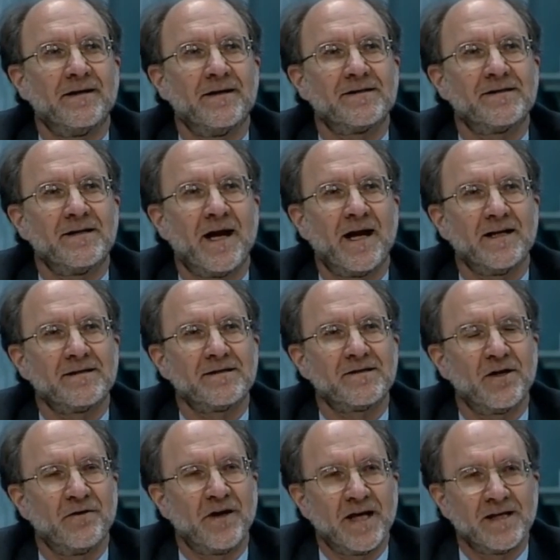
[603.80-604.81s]
it's not
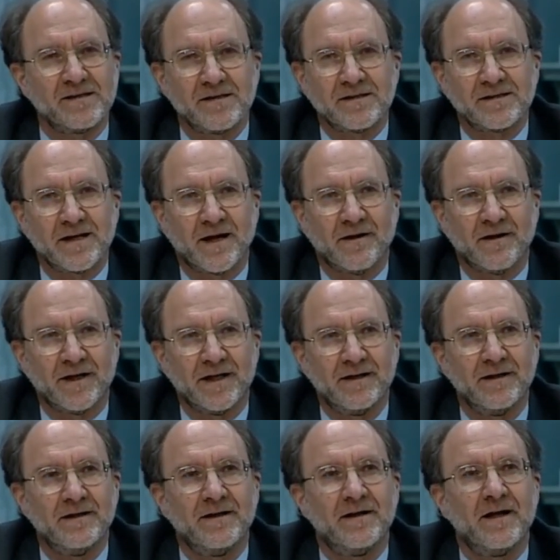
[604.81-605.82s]
so
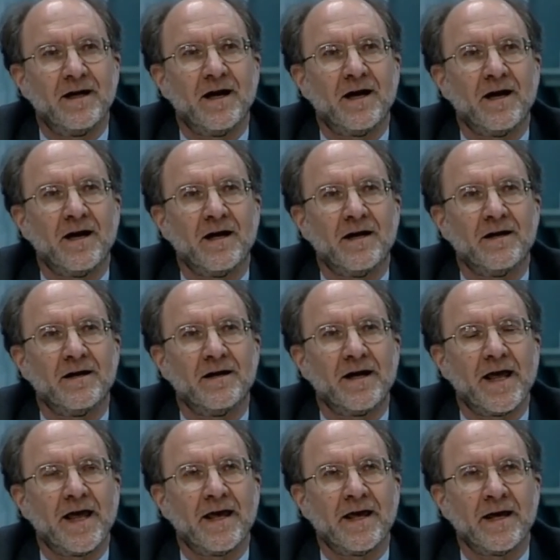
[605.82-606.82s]
necessary,
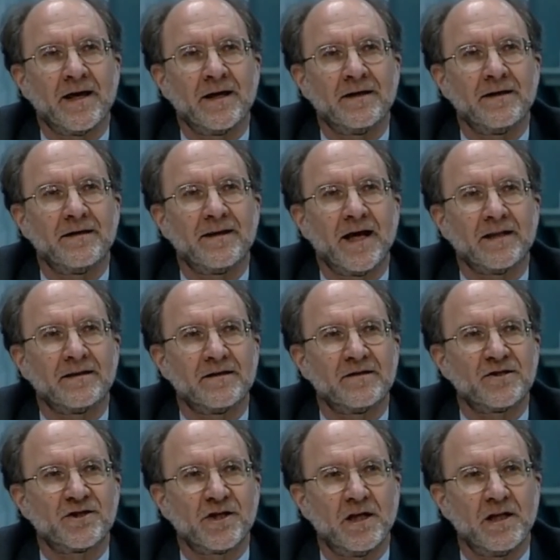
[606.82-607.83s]
and that the
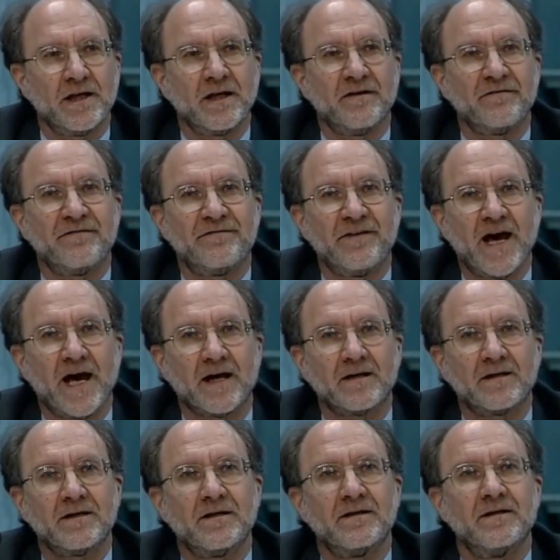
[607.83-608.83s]
chilling
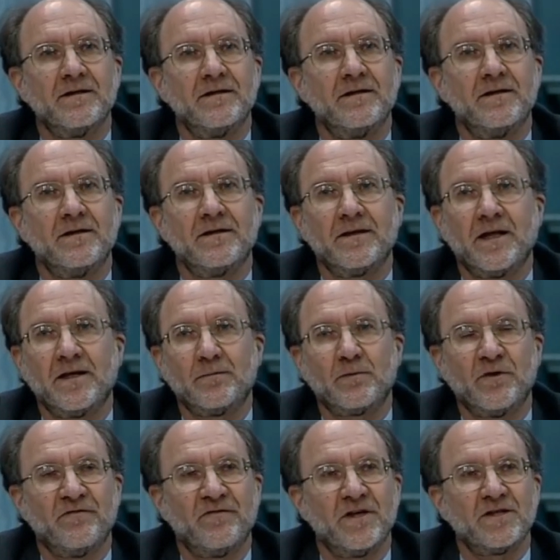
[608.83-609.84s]
effect a
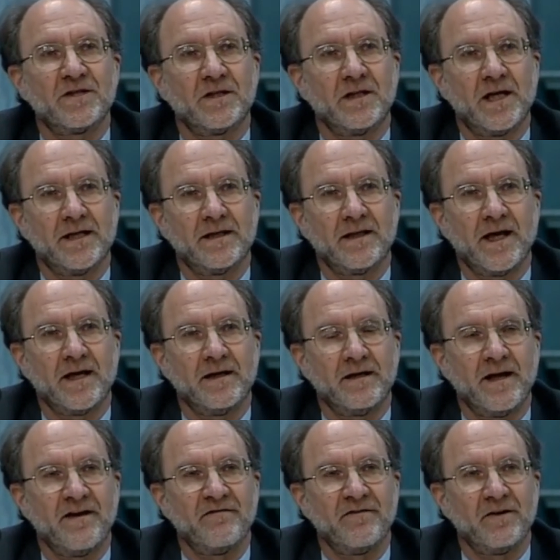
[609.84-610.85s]
provision like that
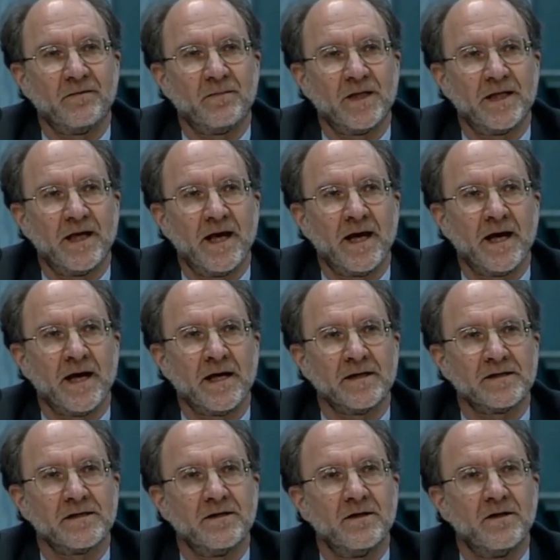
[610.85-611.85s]
inevitably
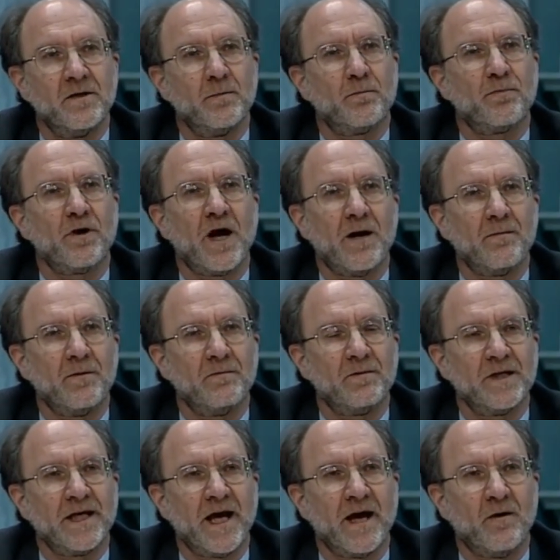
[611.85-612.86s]
has
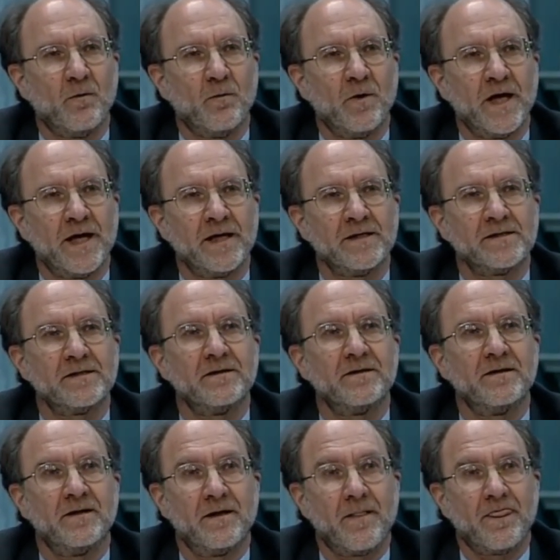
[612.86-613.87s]
probably outweighs
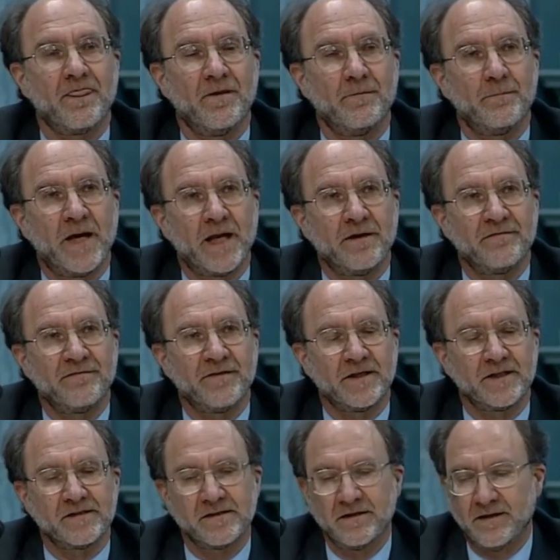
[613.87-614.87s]
the
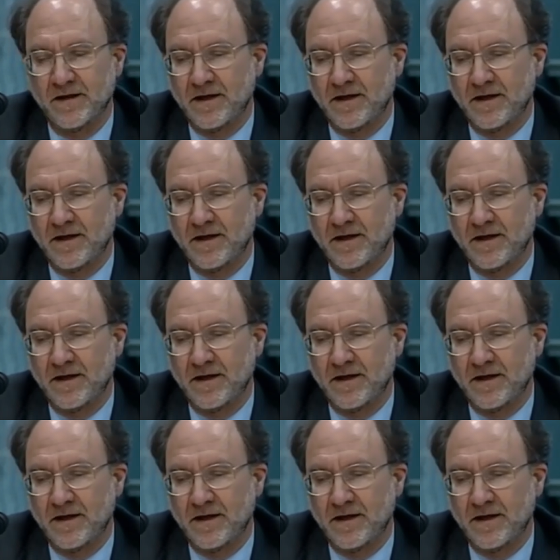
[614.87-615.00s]
benefits.